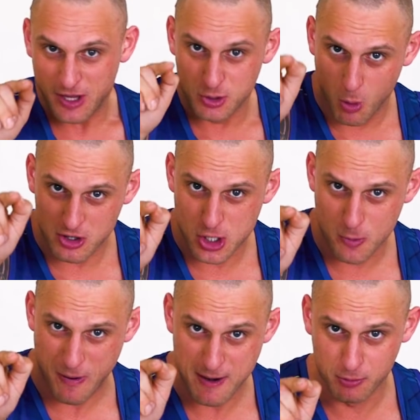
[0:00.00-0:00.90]
What
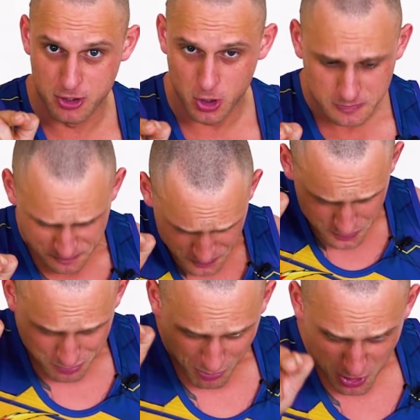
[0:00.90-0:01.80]
you people do,
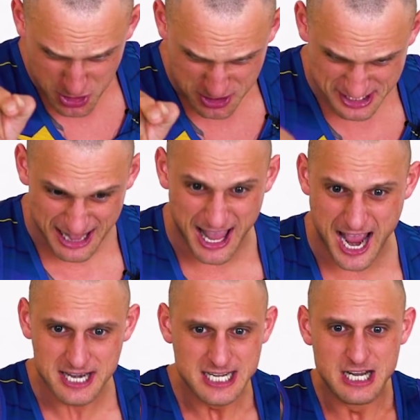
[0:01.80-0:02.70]
you sell
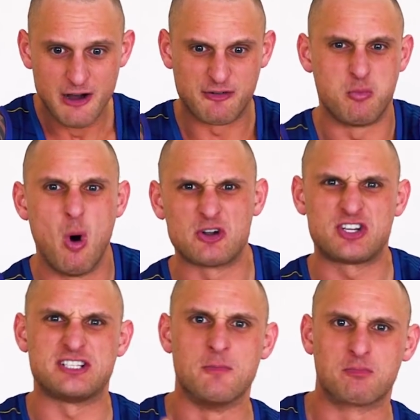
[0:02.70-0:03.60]
out for
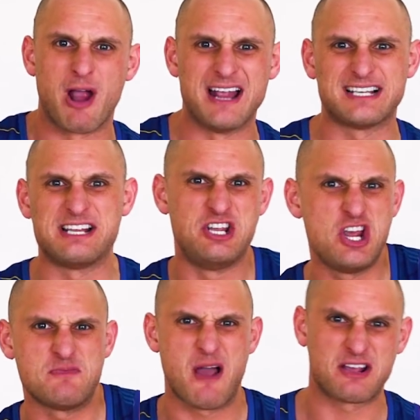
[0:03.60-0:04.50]
watches and brands. They
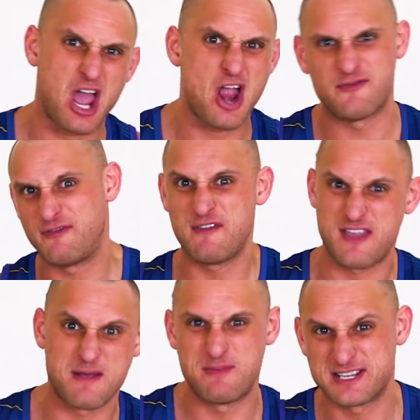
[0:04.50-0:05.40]
use my code for
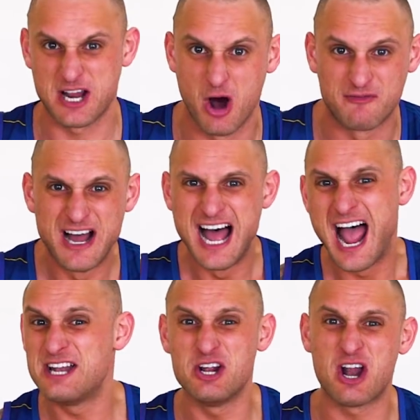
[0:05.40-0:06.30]
fifteen percent off.
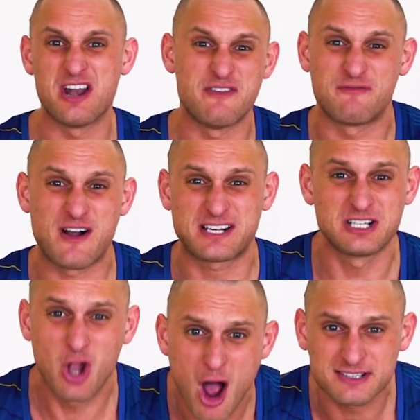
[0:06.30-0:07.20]
And you don't even
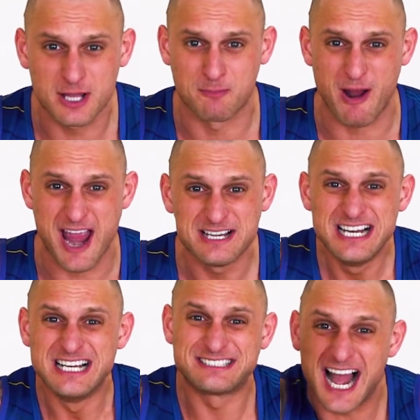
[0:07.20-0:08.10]
fucking like the
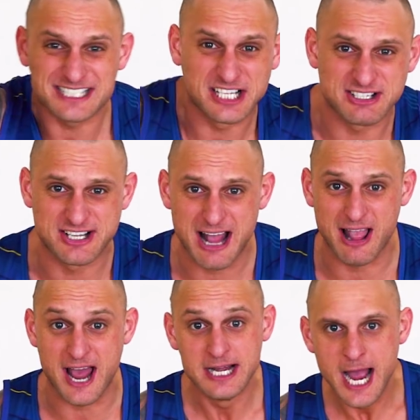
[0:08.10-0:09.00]
brand. That's a
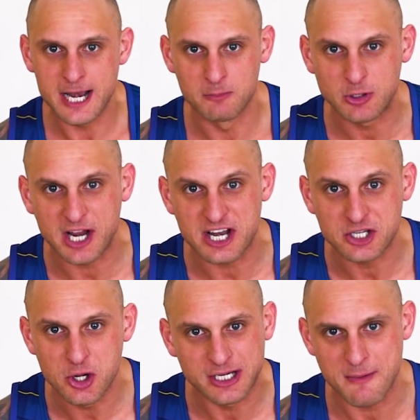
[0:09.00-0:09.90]
sellout. And I'm looking
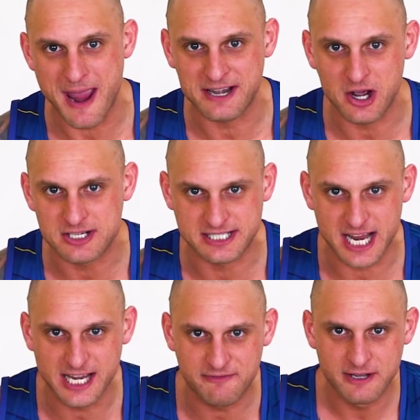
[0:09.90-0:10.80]
at you, Commando
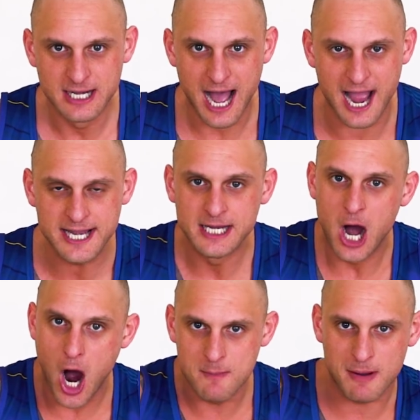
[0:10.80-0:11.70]
Steve. Hey,
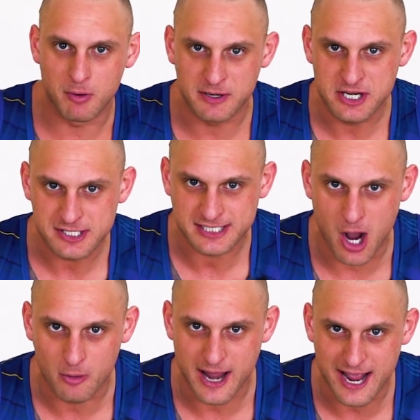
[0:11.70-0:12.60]
I remember when you
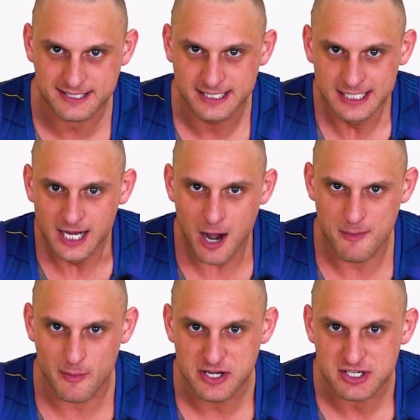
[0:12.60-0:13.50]
sold out. I
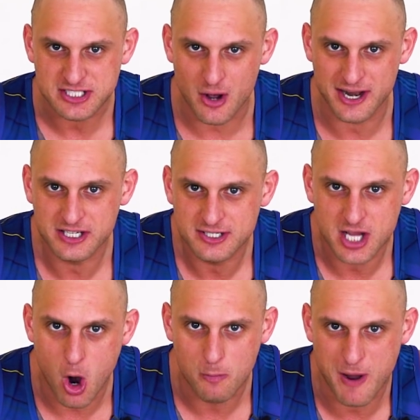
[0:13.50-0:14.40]
remember when you sold out and you
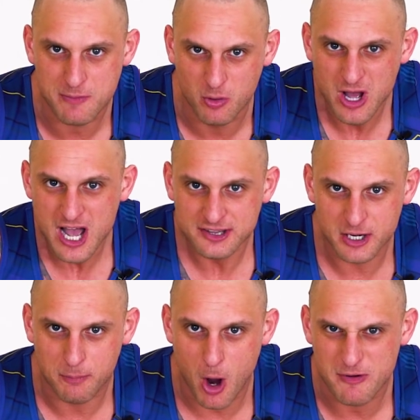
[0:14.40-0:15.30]
told people
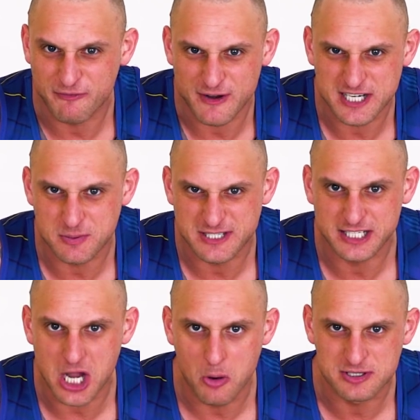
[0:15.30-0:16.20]
that diploma fitness was
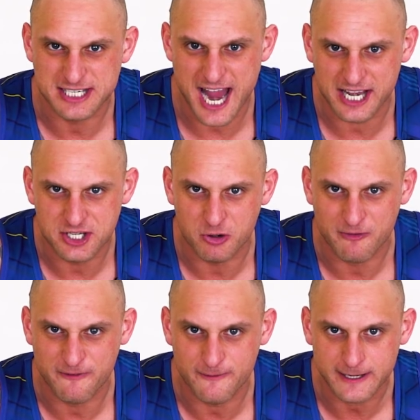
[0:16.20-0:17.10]
the gold standard. You're
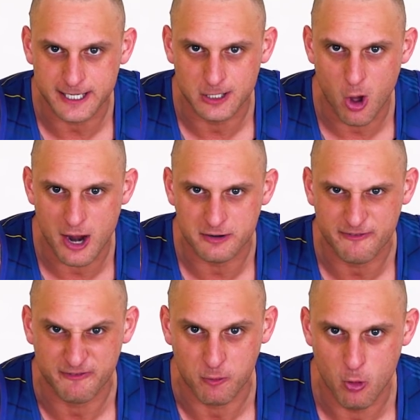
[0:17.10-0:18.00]
a fucking liar and a
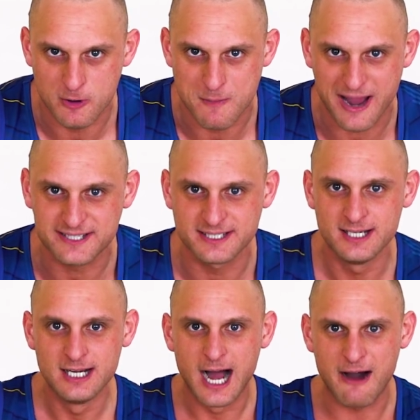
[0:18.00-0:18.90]
fraud, mate.
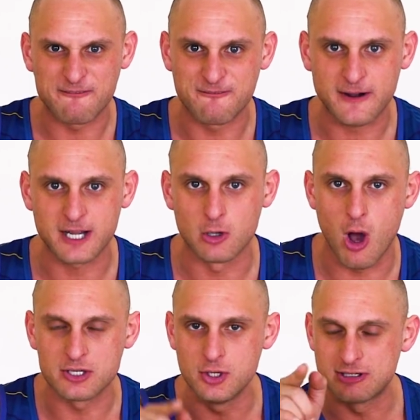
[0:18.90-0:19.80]
I fucking
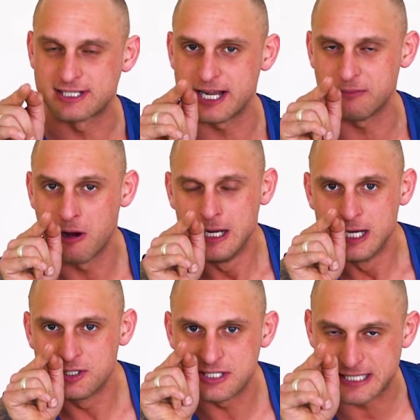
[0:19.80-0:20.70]
lie. You,
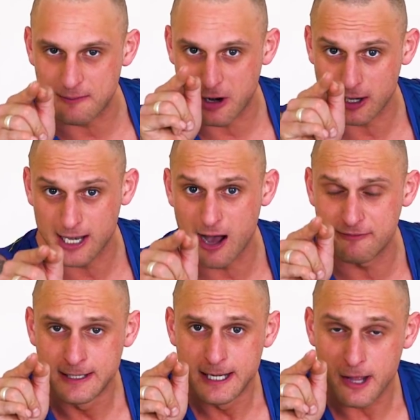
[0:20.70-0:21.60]
you something I
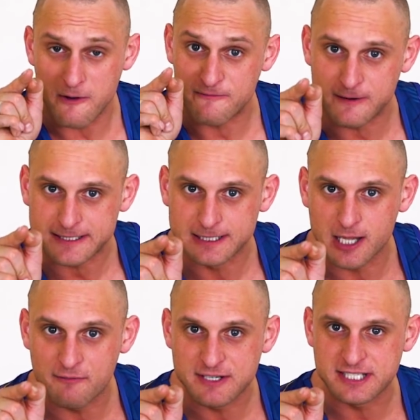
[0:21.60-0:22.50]
love. I fucking
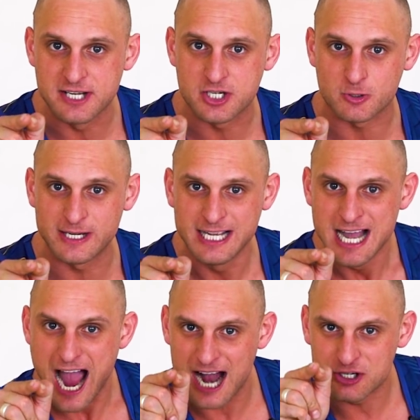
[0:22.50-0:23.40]
love this industry,
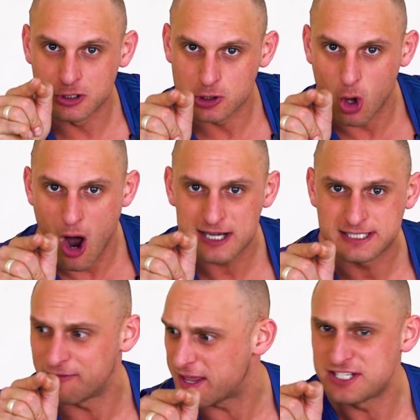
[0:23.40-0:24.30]
and you
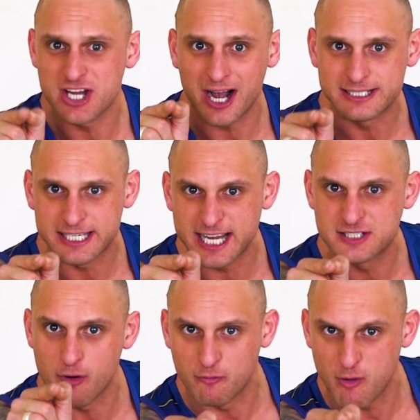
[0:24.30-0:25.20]
lied to these young
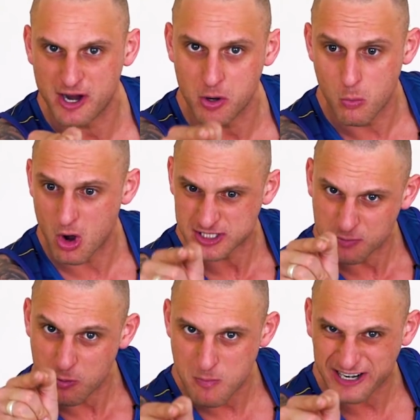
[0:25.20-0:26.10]
kids for fucking what?
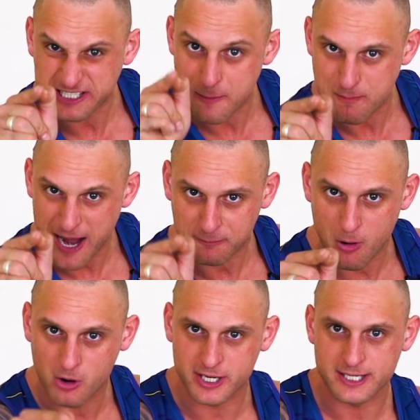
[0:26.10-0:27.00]
To put money in your back
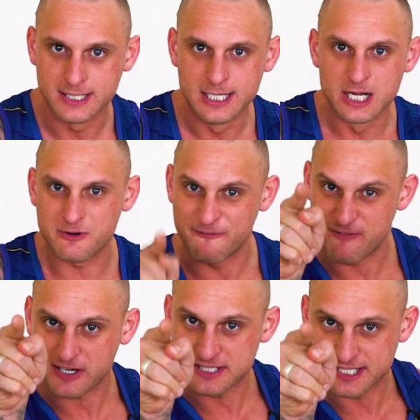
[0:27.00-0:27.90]
pocket. You're a
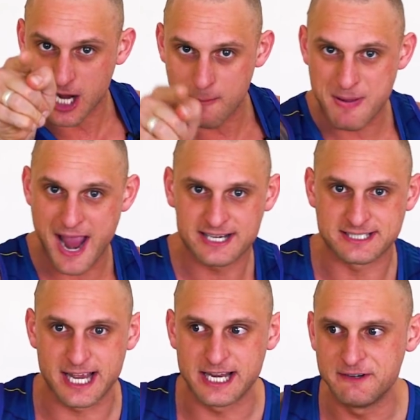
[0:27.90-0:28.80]
fucking scumbag,
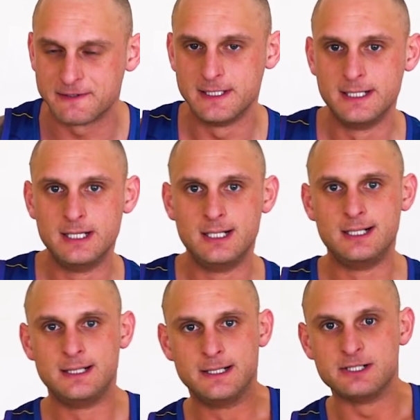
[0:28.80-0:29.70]
Steve.
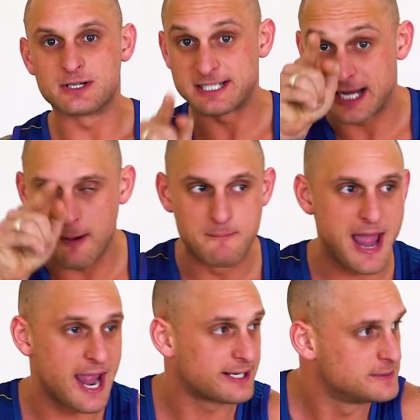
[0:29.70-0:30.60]
You're a
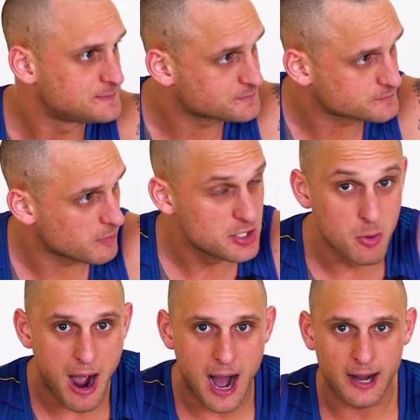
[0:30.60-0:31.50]
scumbag.
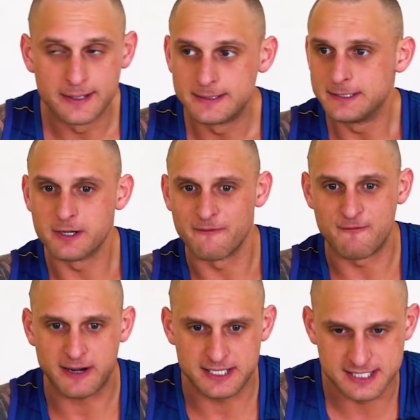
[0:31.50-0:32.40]
You are. You're a
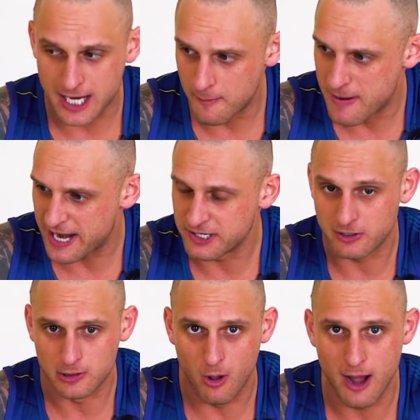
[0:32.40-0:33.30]
fucking scumbag.
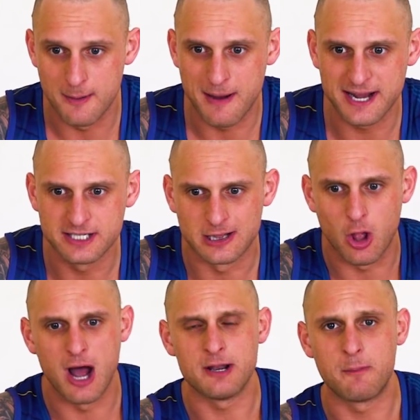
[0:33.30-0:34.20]
You're a liar, mate. You
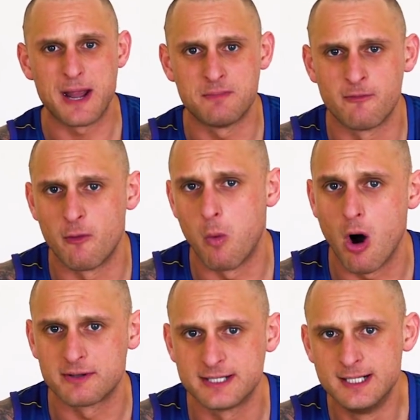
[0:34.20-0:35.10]
lie to people for
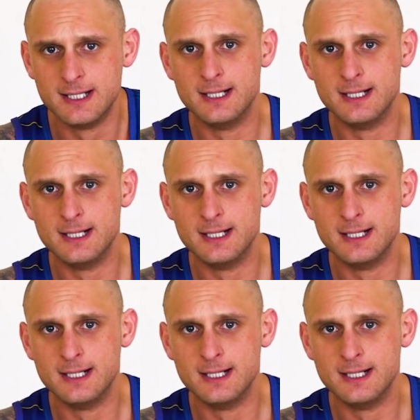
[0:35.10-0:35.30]
what?